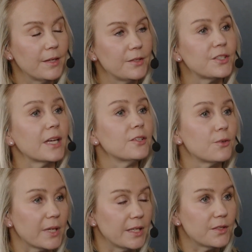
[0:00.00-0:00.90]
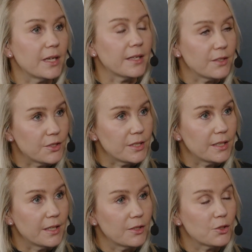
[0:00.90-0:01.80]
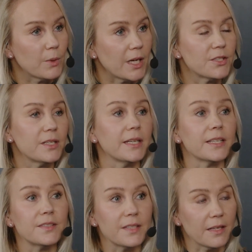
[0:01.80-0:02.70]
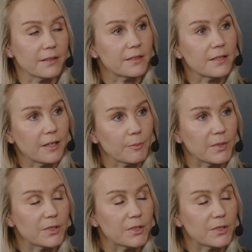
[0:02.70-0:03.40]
generate energy to actually extend the time